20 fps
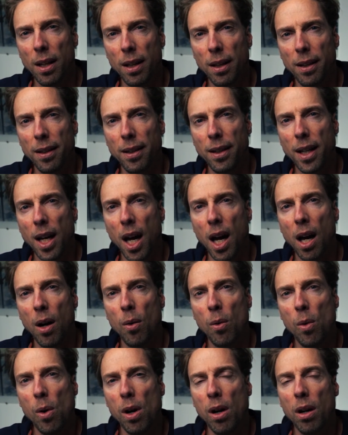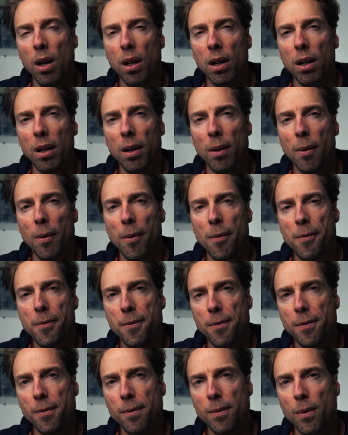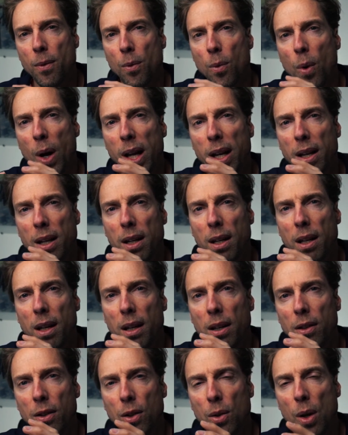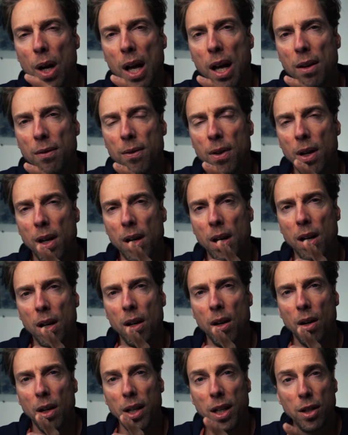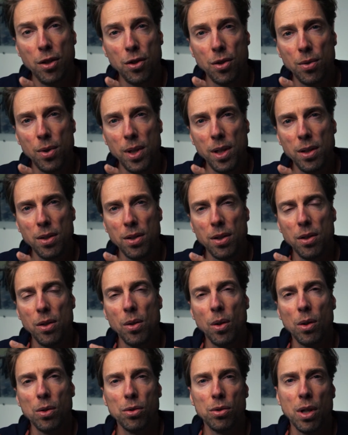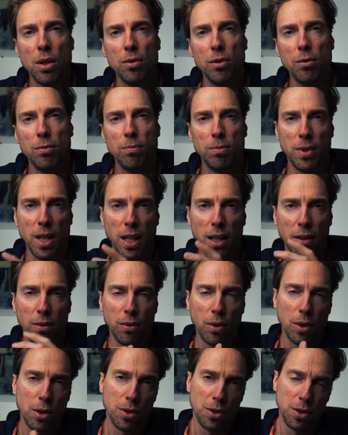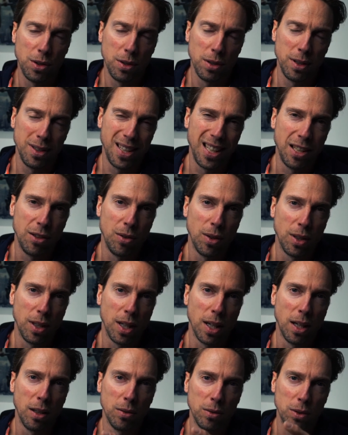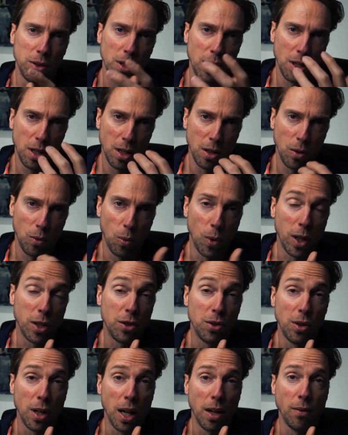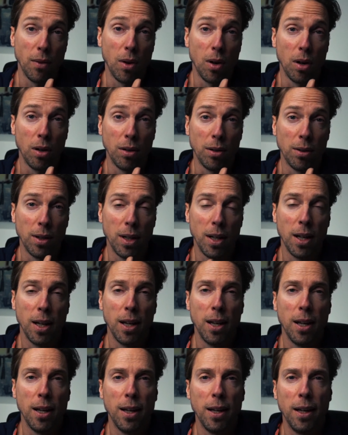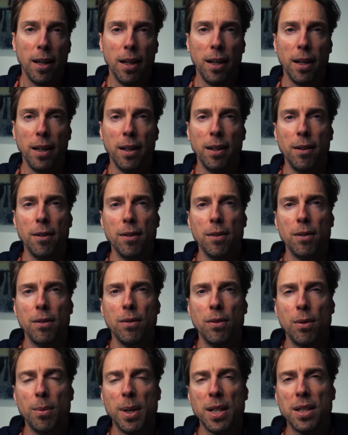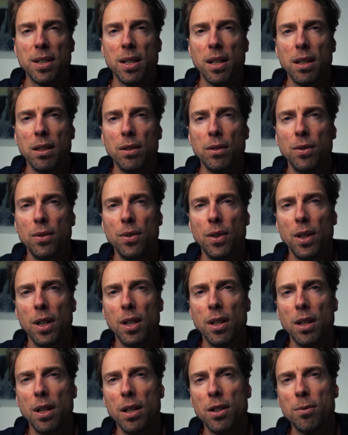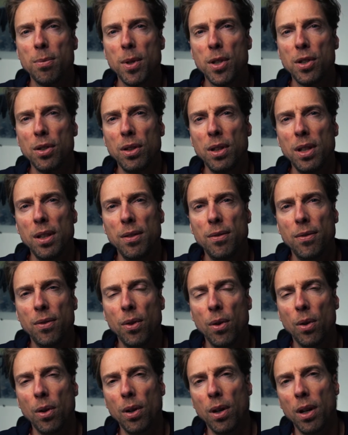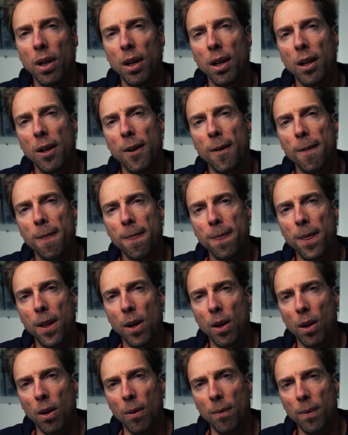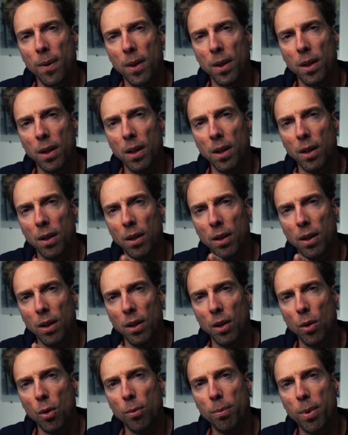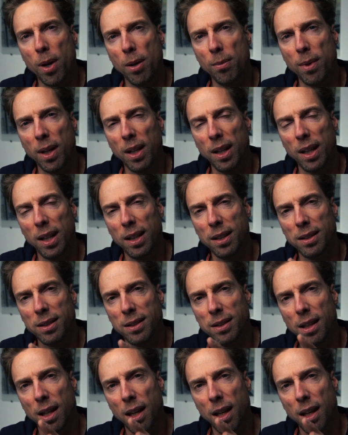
now when you have injuries, you also have to take into account what you have on. And for myself, especially for the lower part of my legs,